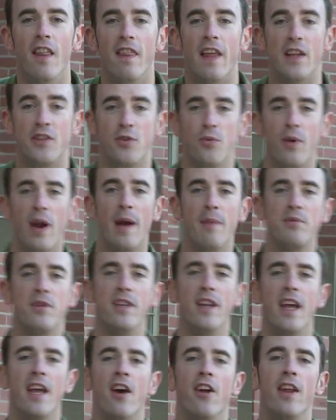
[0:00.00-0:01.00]
That's a wrap
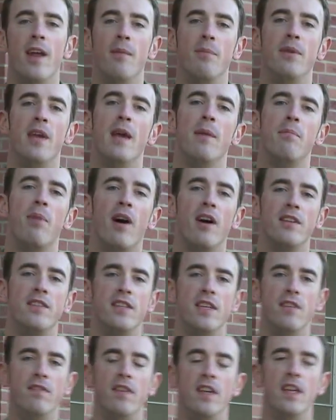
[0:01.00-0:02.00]
today on M B A Pod
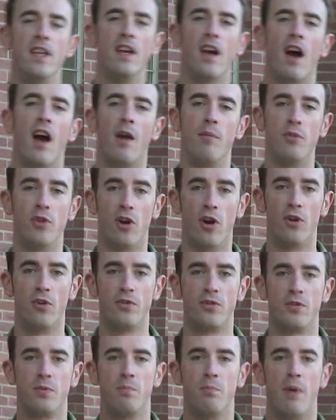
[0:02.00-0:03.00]
T V. I'm your
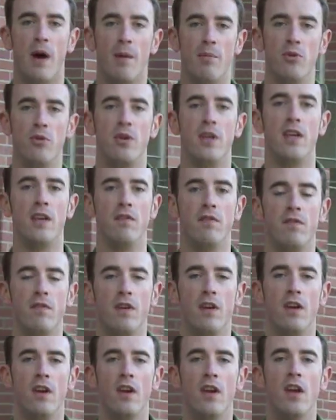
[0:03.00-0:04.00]
host, Bob
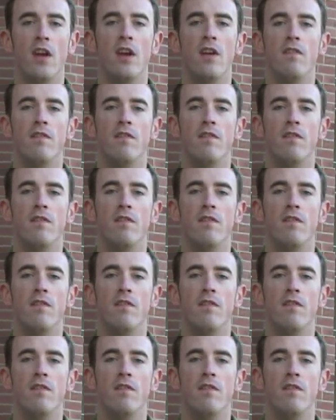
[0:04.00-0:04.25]
O'Keefe.